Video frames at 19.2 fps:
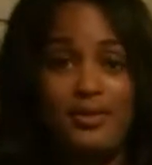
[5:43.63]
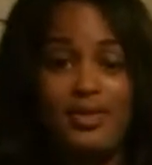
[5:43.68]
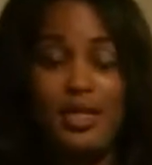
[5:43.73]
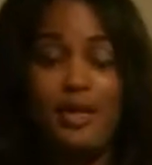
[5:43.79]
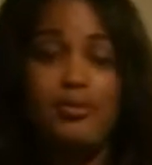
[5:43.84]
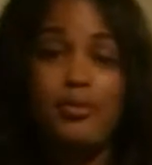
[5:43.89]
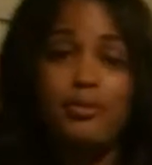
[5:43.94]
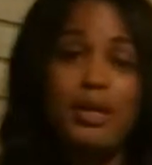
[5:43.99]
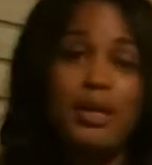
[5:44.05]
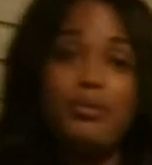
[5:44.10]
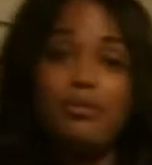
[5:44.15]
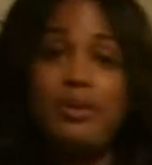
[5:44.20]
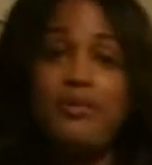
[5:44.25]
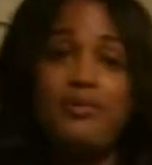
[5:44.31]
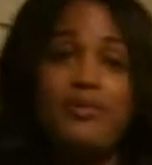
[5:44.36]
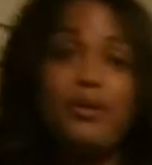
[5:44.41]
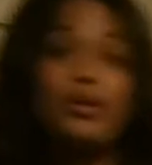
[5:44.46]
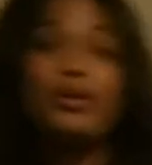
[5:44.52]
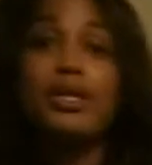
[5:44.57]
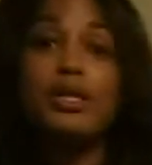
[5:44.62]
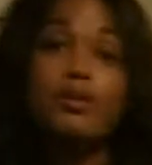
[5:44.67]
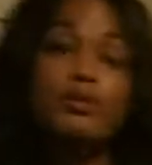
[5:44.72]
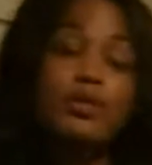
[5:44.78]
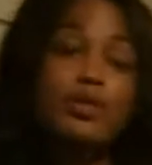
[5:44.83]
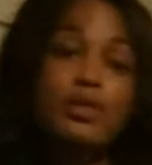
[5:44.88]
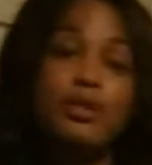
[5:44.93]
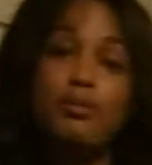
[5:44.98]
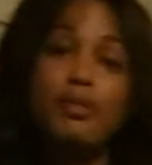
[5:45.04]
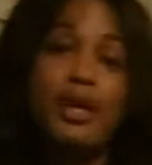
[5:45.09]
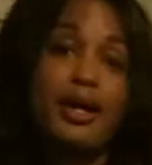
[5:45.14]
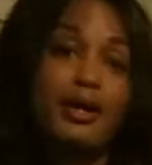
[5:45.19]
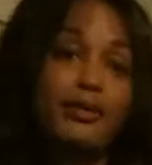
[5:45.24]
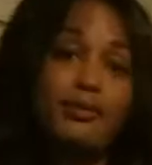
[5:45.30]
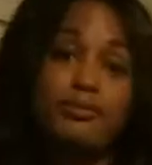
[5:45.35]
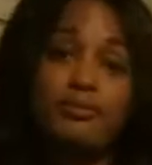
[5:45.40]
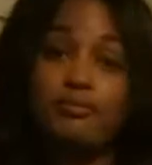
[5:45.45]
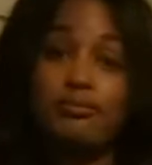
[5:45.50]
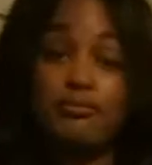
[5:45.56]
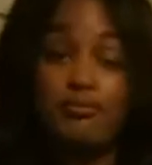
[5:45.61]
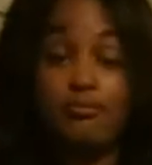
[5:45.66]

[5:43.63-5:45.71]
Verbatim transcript: to ever make me feel guilty about